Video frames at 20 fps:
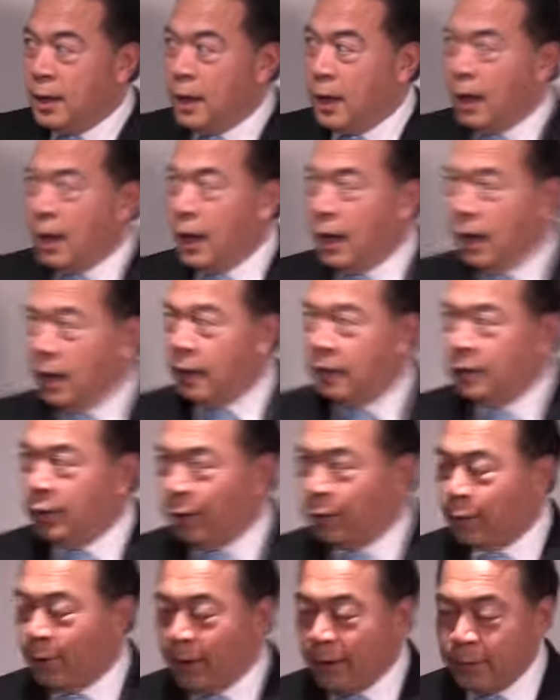
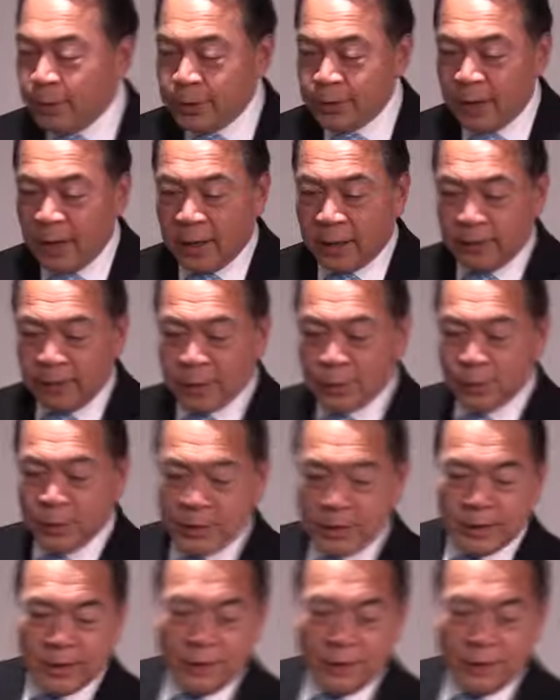Dr. Emerson Eggerichs was